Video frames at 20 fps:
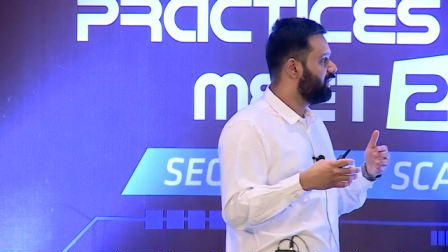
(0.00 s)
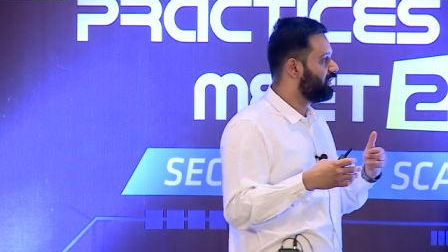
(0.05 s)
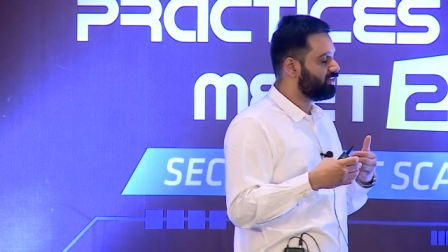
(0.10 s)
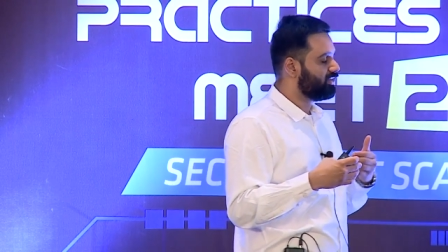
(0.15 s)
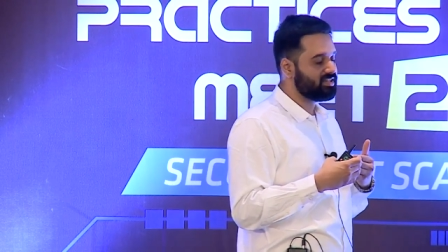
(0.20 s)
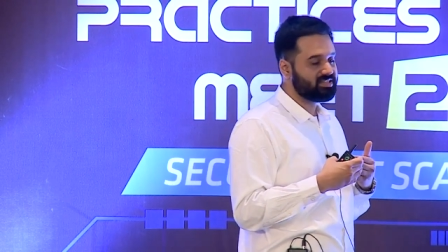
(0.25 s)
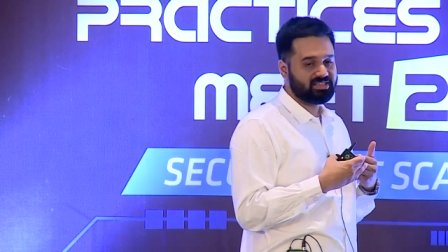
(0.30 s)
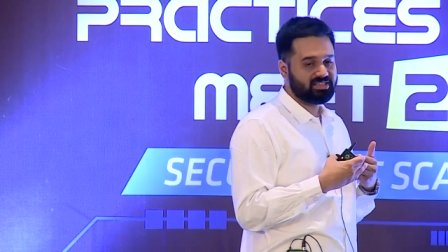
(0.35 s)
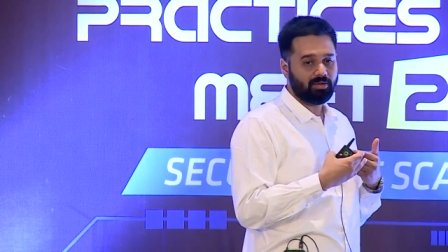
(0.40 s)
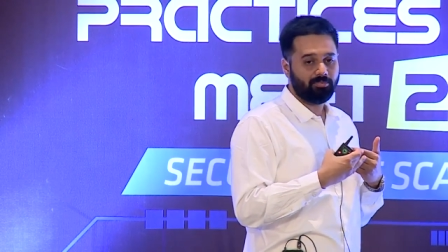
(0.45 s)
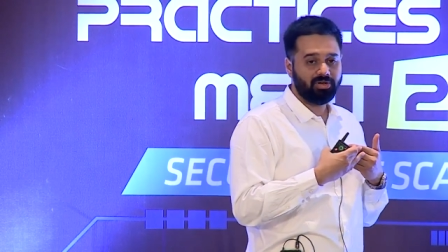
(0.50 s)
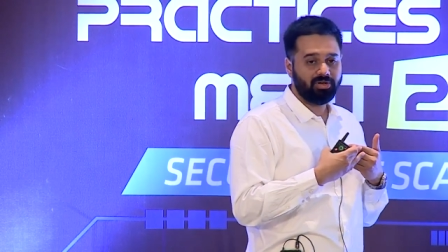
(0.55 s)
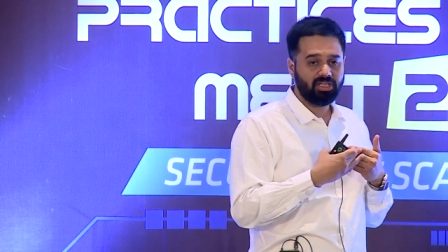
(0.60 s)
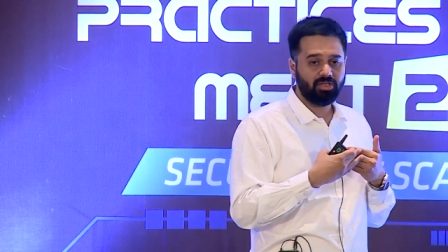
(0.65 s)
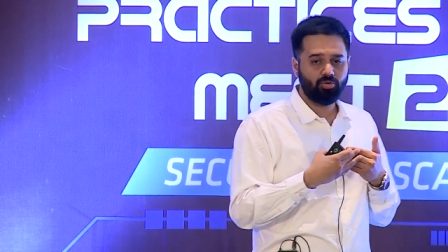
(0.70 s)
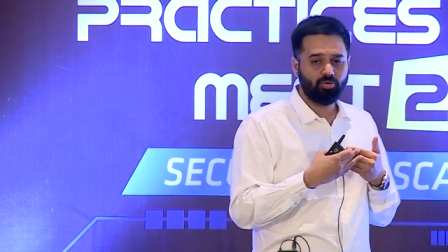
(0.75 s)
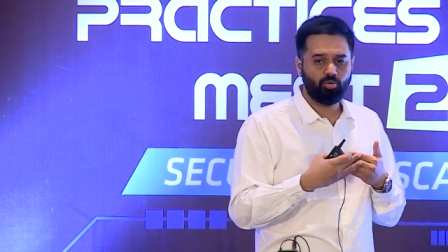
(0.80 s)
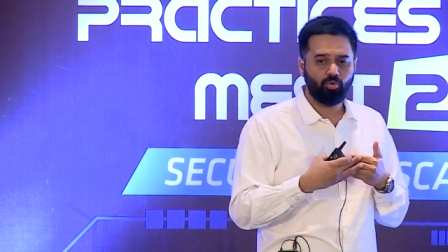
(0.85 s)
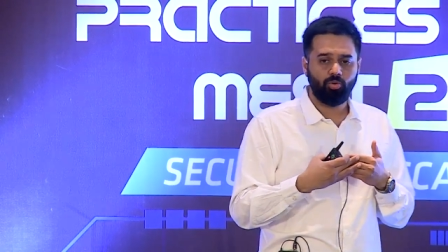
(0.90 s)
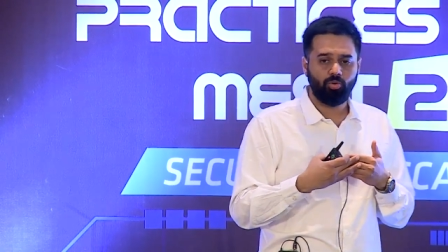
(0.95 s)
There's
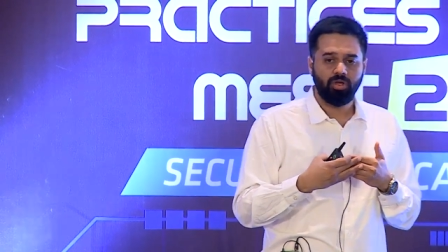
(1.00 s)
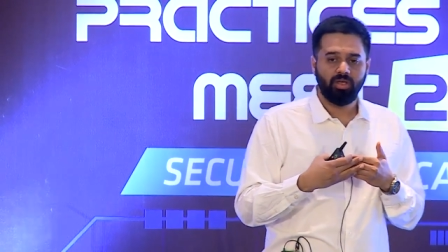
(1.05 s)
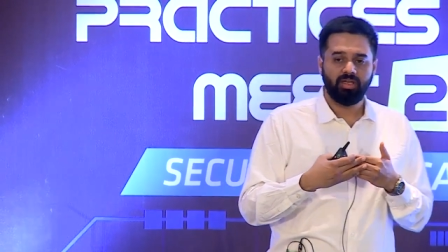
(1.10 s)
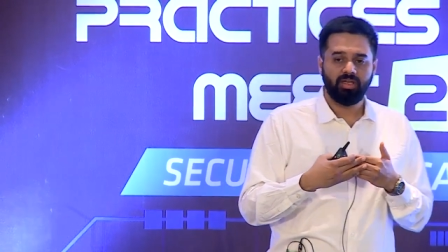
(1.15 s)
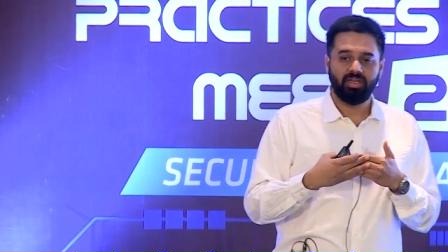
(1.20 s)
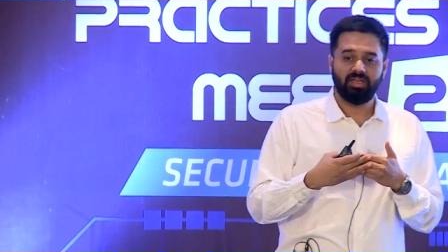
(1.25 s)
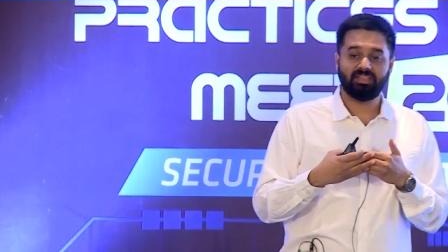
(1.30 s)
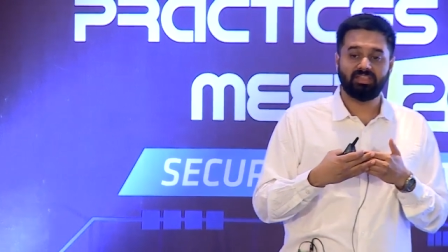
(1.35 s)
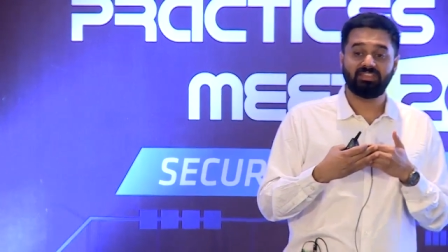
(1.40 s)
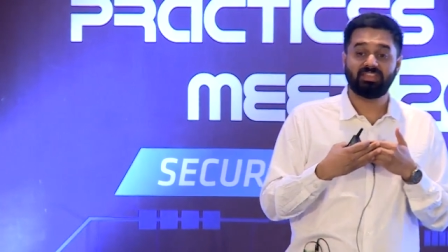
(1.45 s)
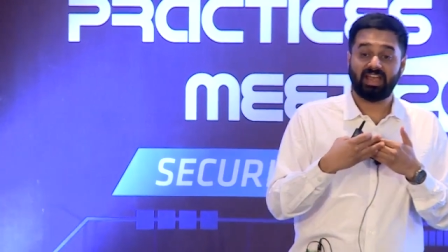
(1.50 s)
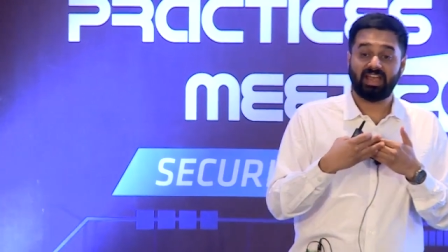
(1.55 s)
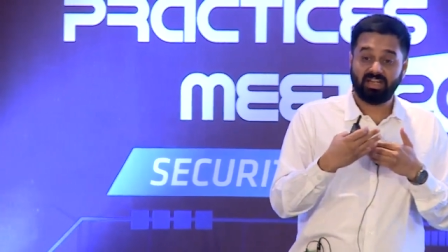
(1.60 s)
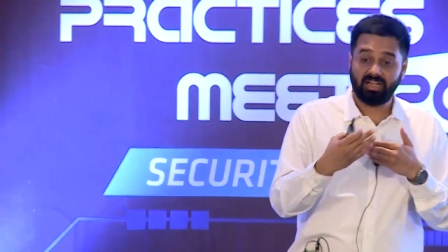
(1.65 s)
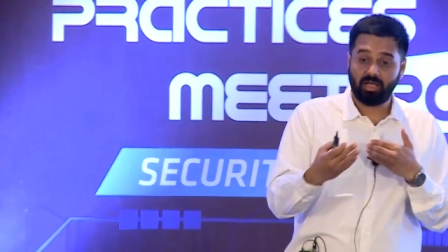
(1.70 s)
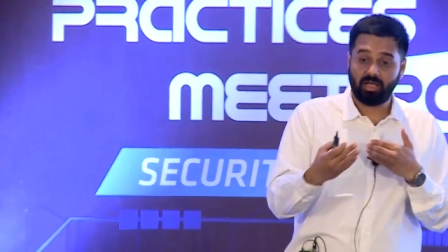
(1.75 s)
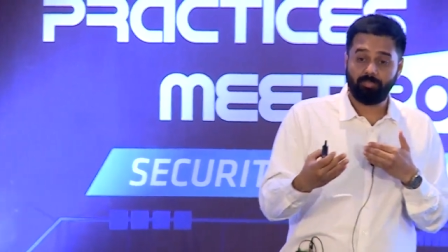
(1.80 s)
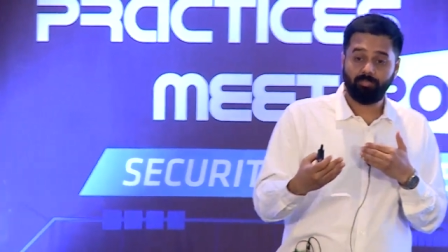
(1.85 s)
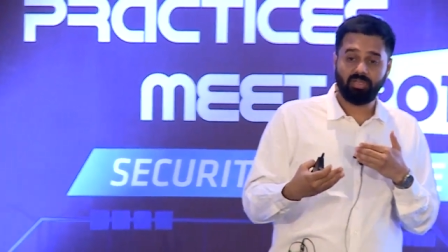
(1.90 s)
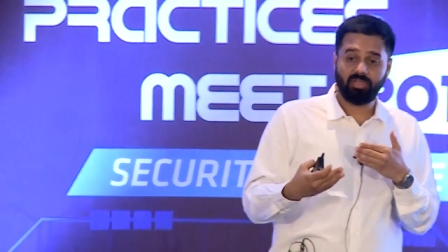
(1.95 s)
somebody who is
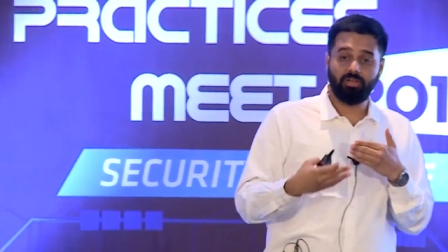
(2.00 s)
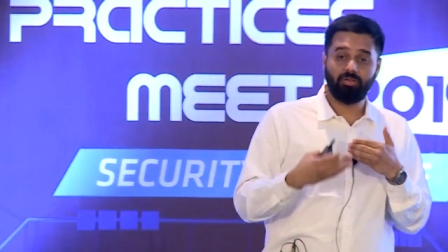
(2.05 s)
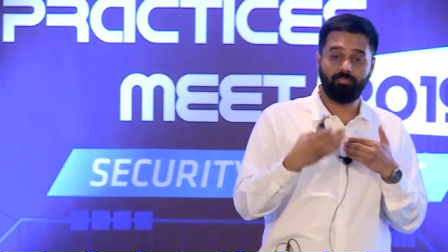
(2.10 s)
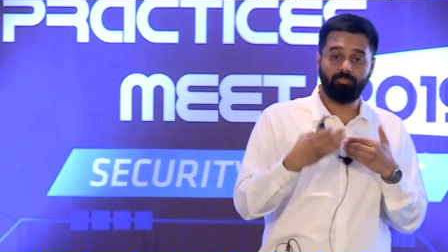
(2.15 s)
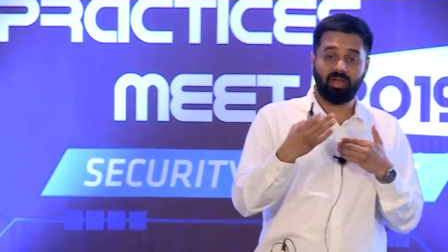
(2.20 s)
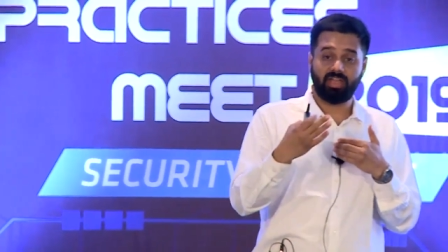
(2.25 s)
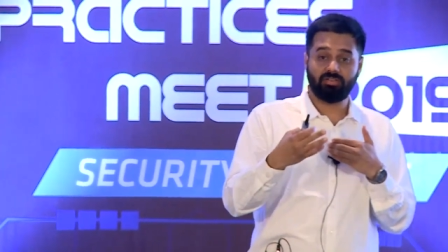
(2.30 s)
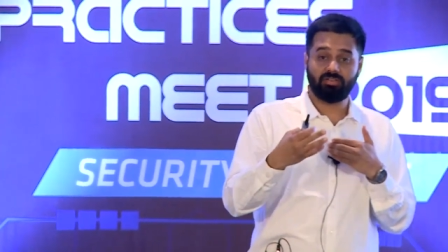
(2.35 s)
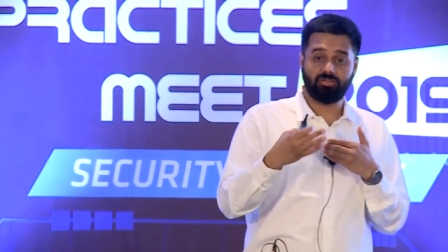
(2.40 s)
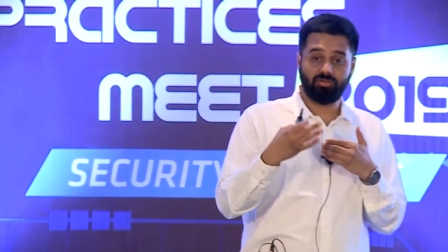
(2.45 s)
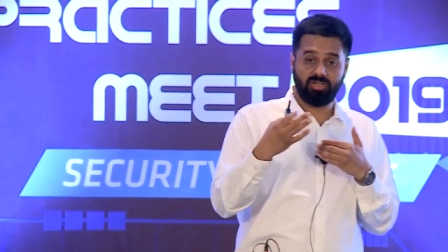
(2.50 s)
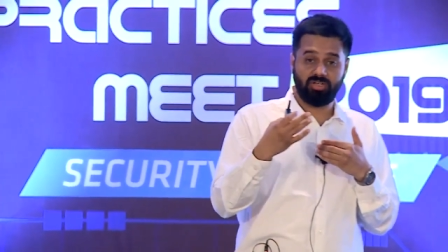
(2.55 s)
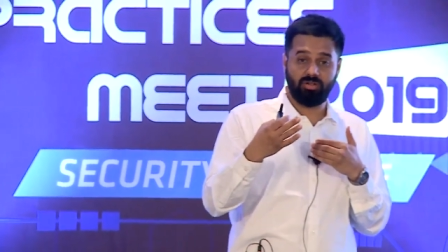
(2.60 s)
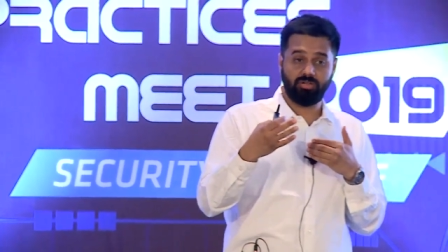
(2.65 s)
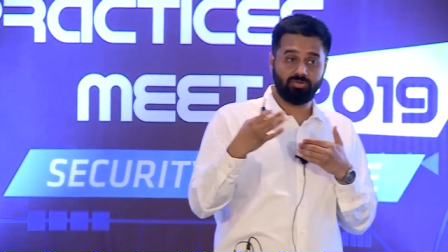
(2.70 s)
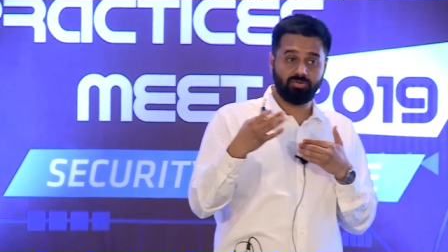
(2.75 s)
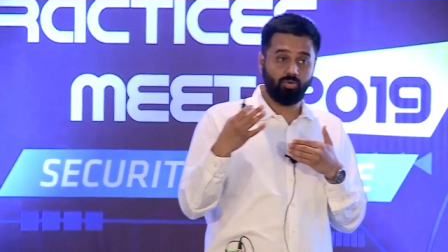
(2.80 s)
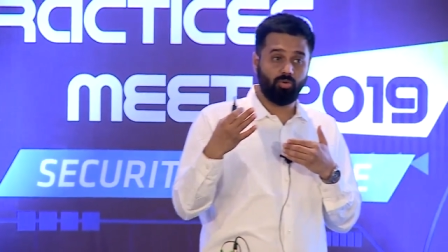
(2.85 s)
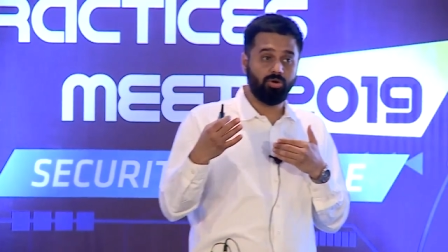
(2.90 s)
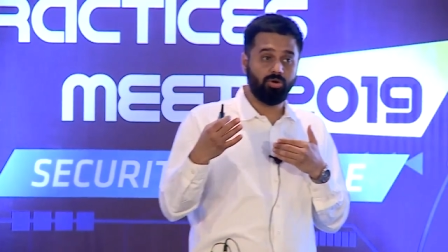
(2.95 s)
signed up in
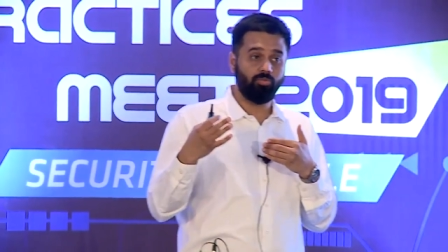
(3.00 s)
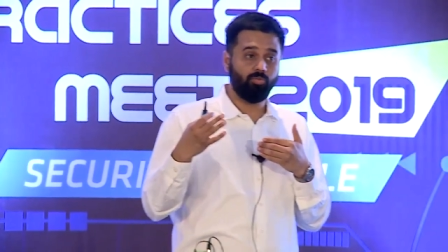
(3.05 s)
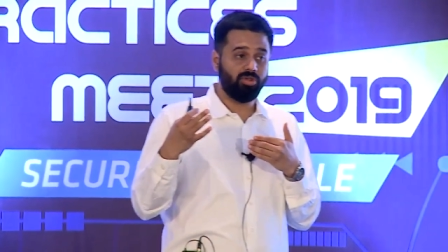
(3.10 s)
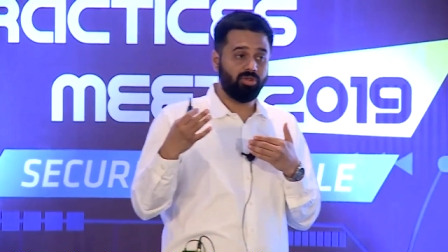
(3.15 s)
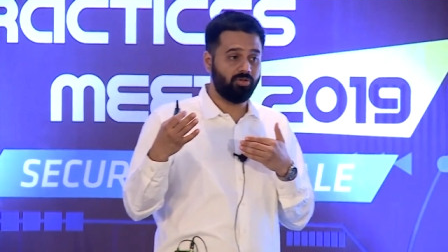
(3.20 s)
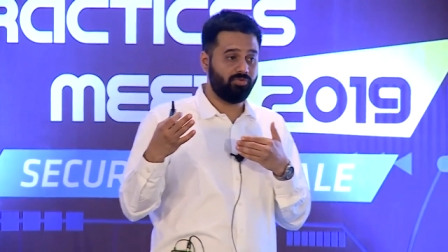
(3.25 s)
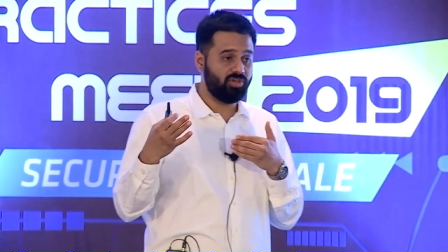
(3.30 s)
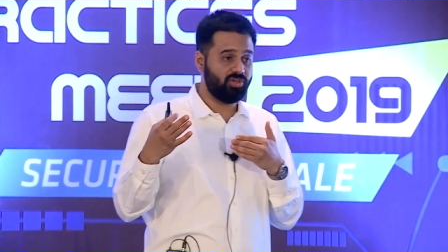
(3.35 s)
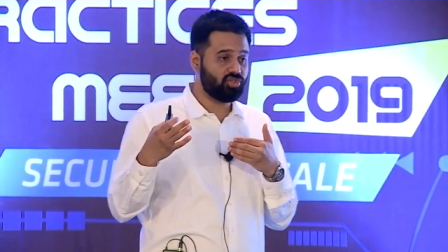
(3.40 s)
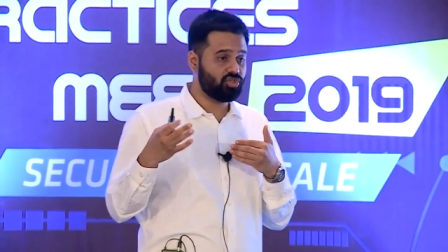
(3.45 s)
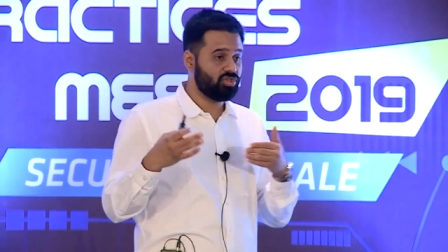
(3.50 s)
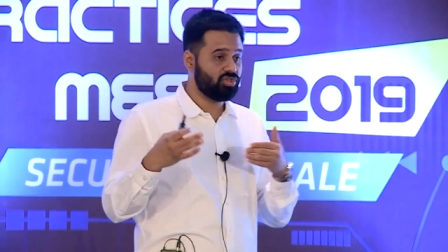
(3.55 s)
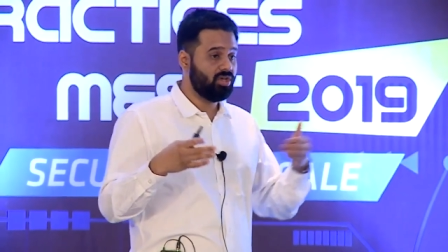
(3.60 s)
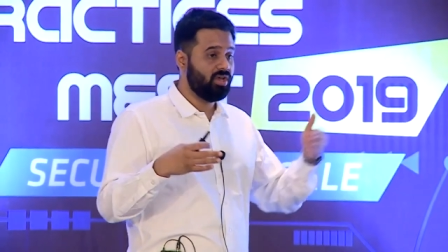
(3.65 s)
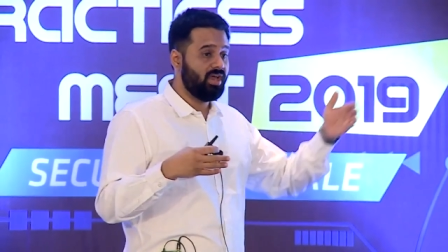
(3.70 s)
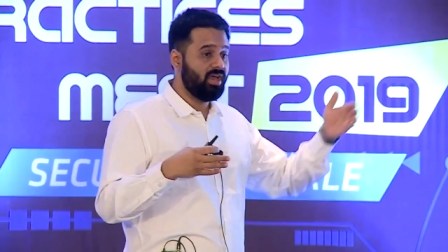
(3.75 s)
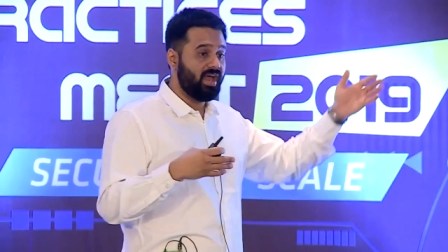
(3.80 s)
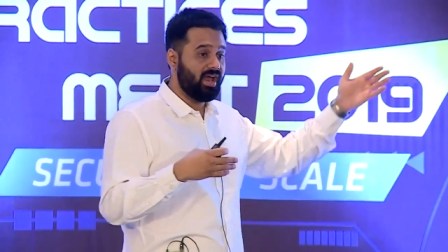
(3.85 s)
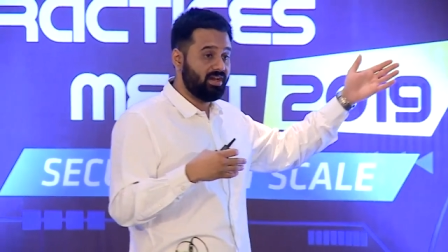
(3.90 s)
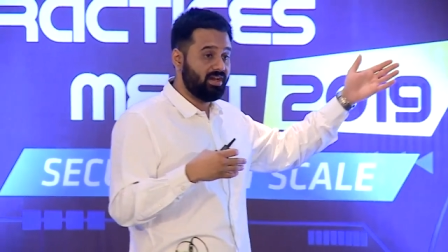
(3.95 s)
his own will-wish,
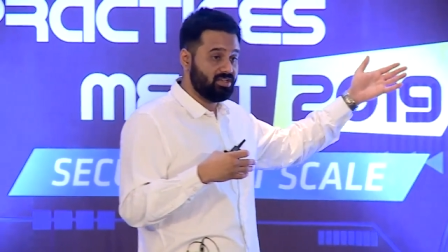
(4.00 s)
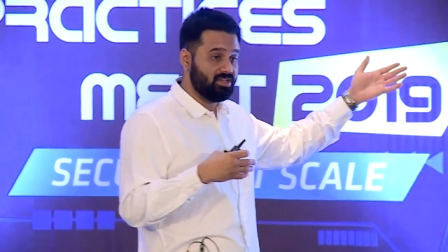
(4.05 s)
and